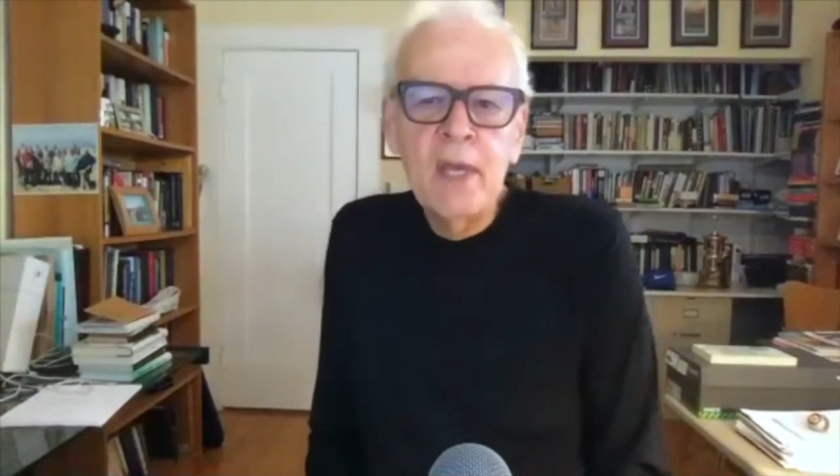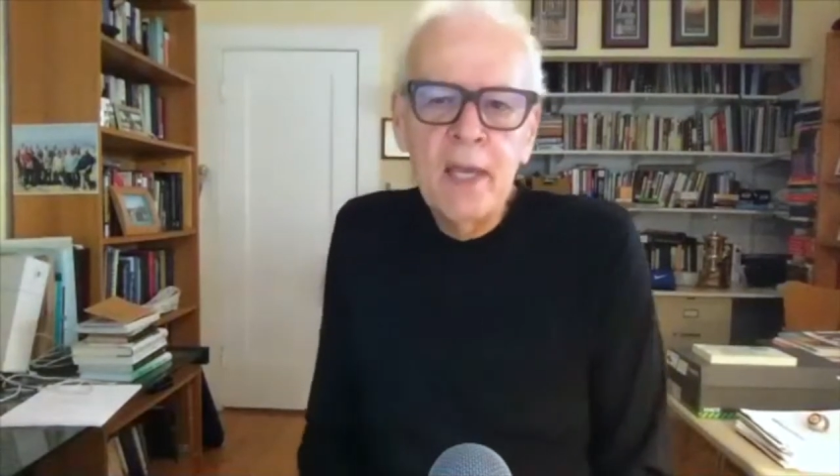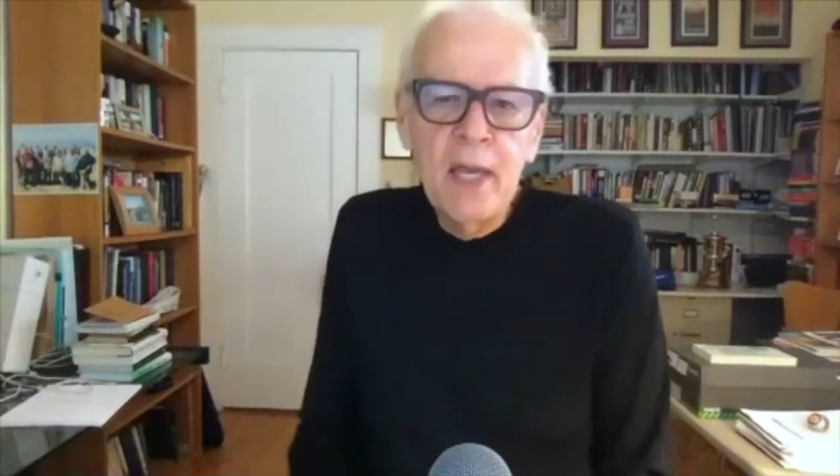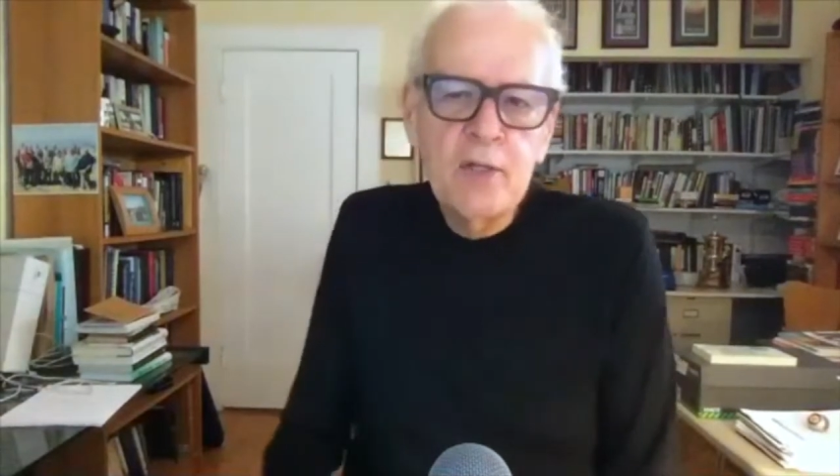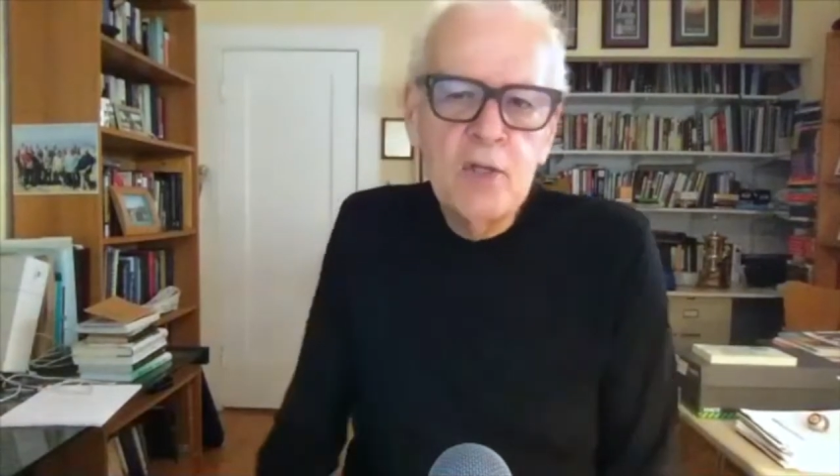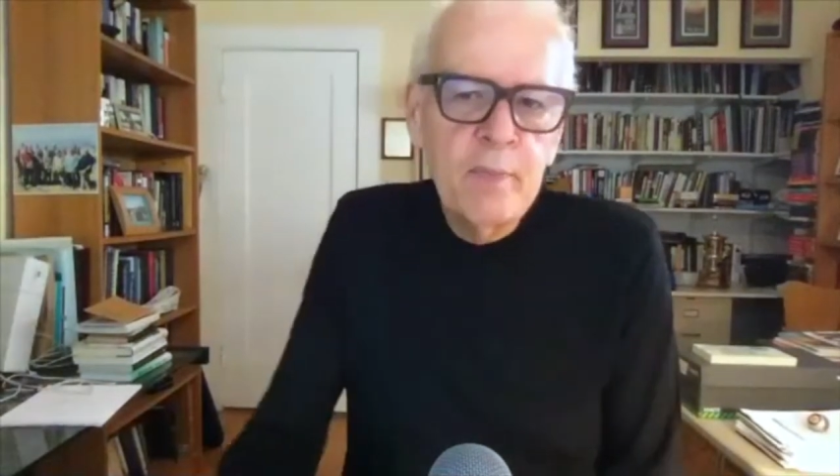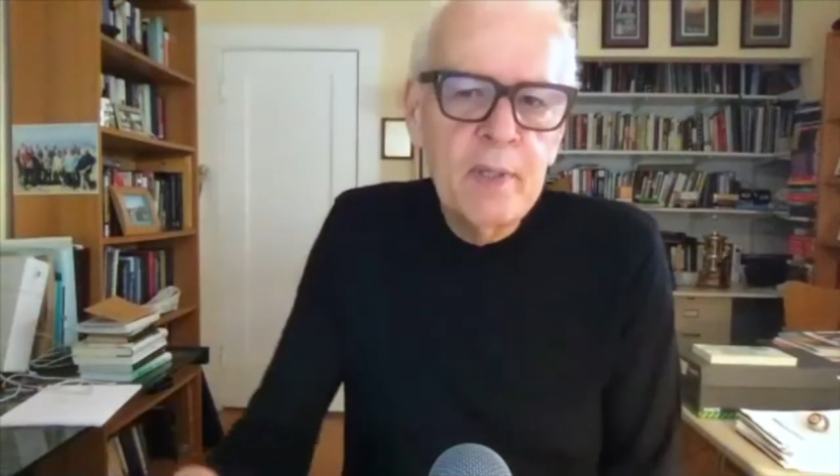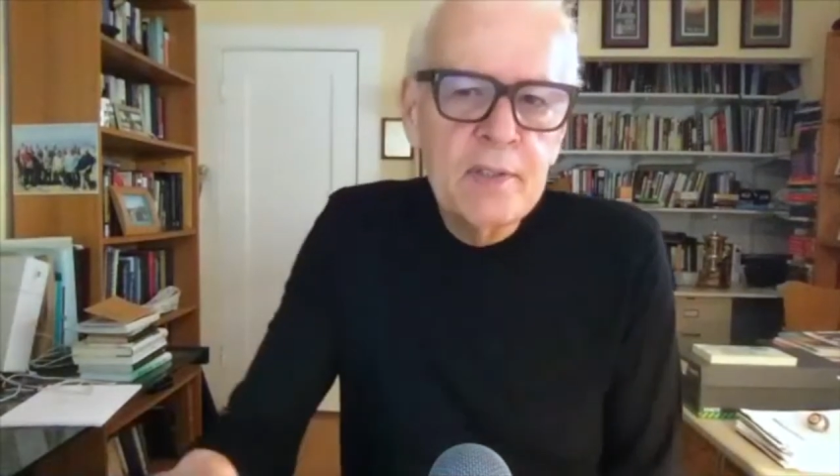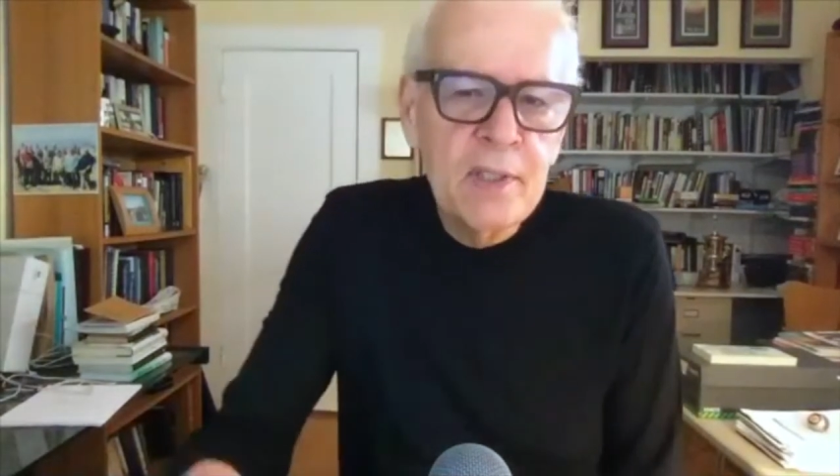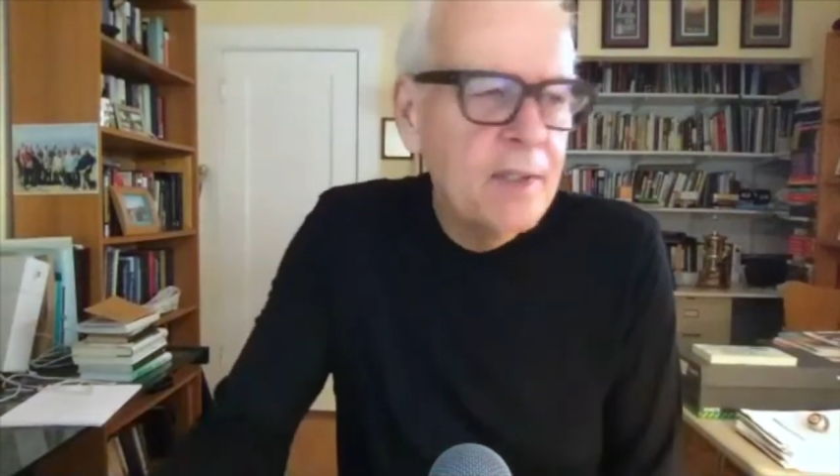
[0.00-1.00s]
and
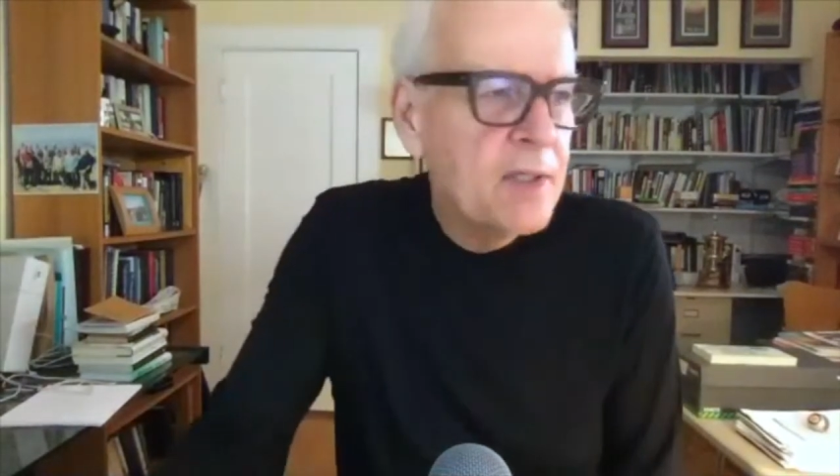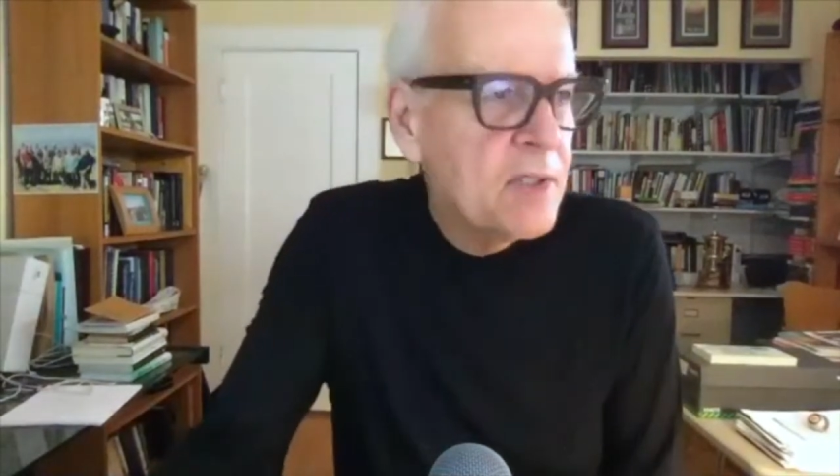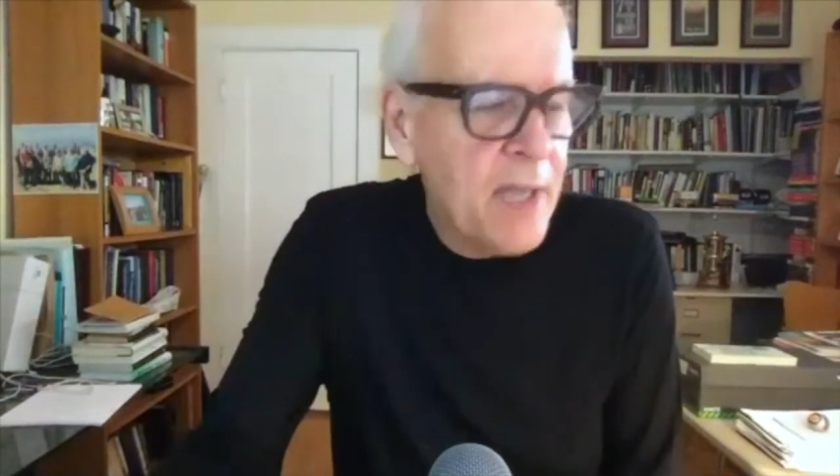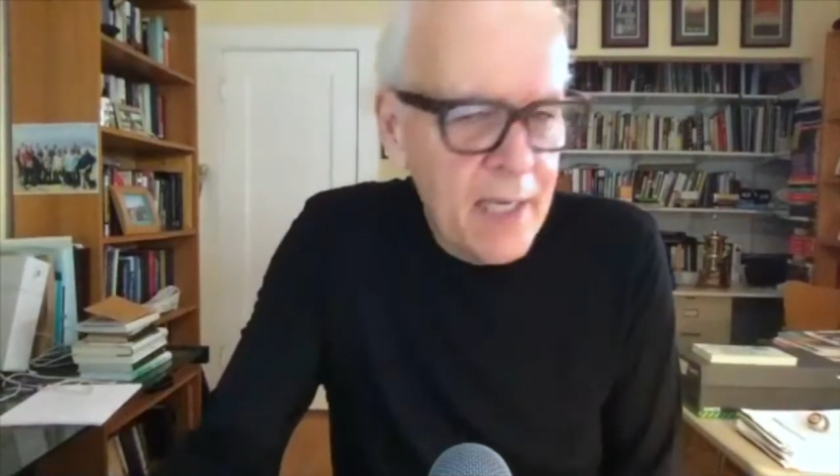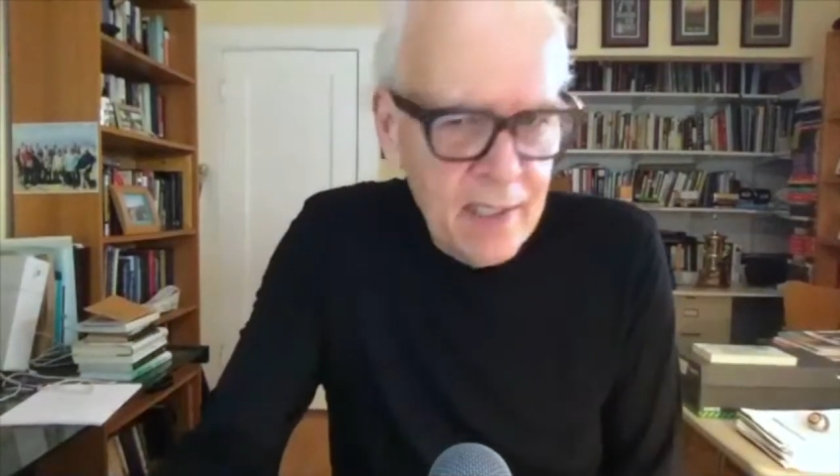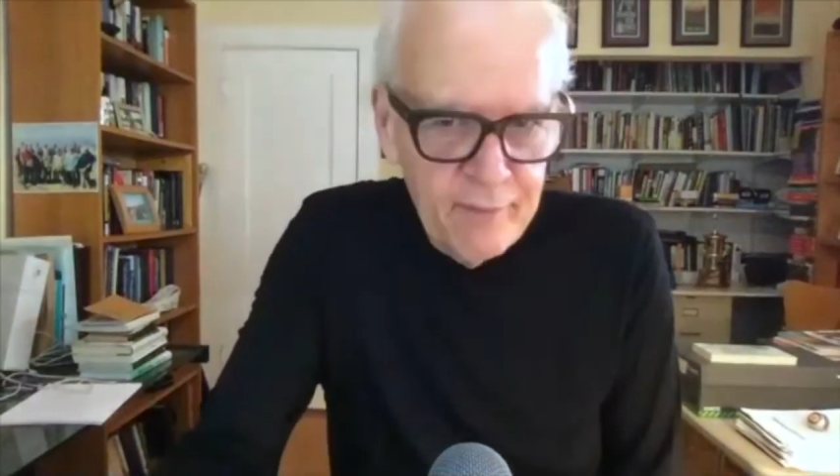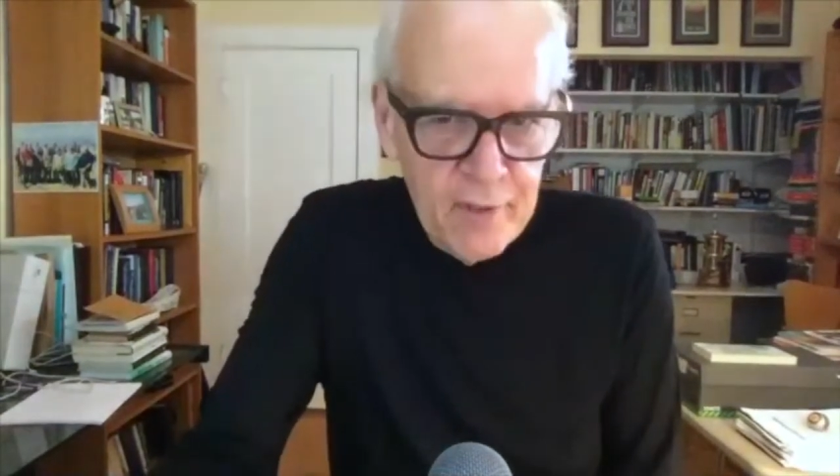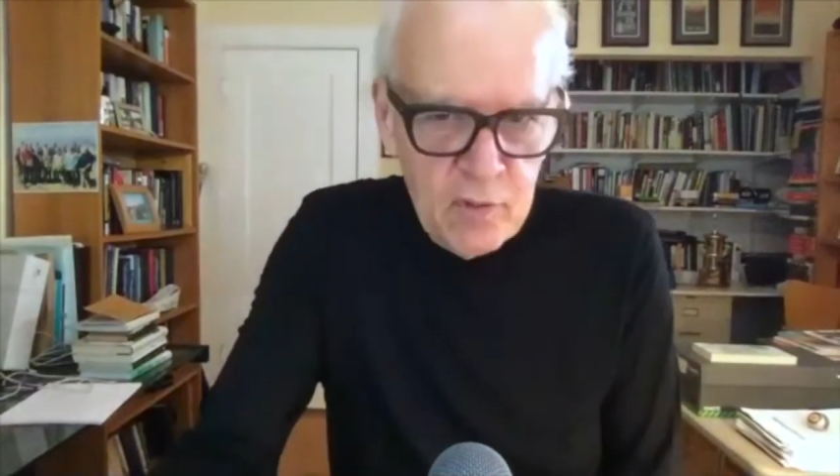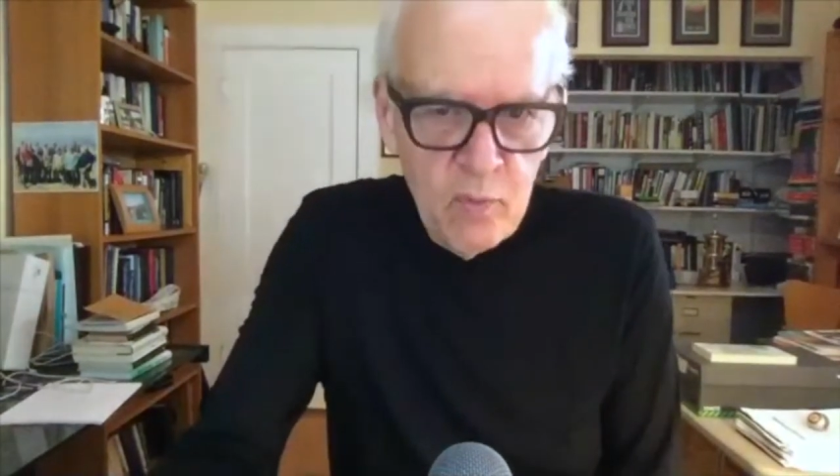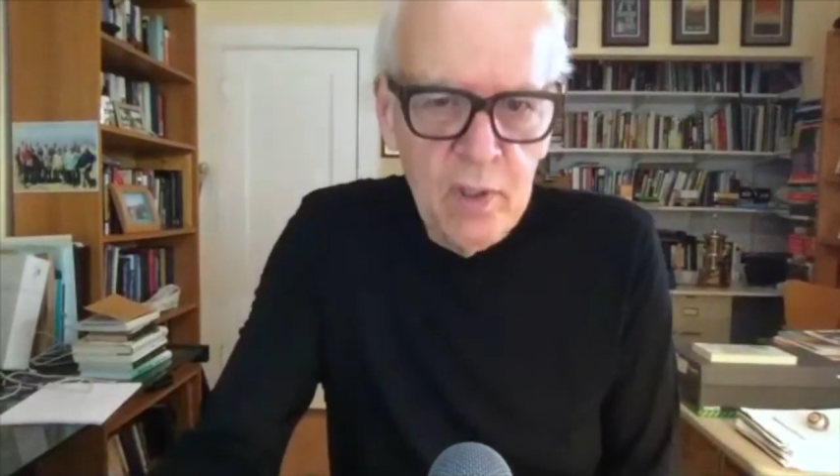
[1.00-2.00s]
humans in the state of
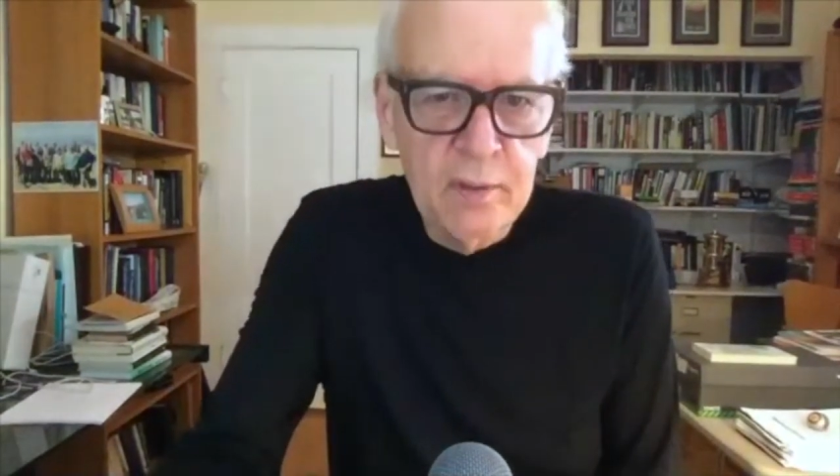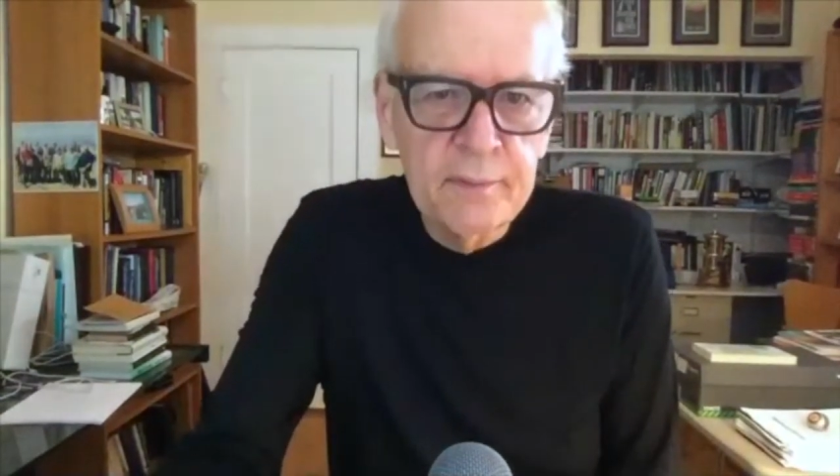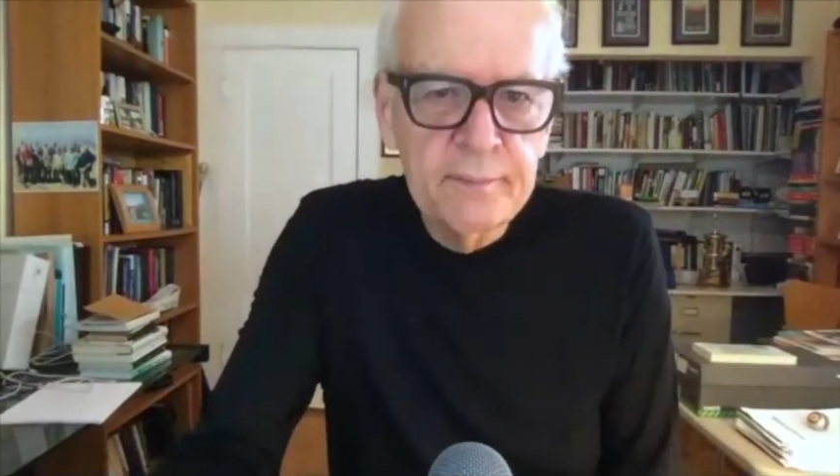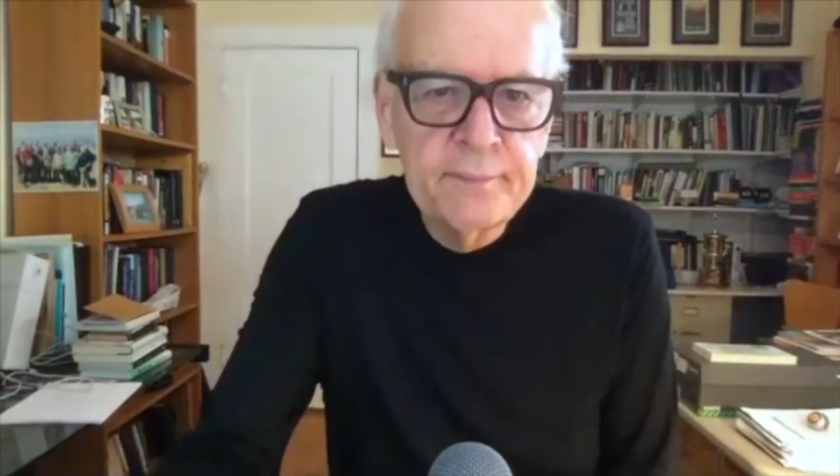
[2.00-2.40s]
this world.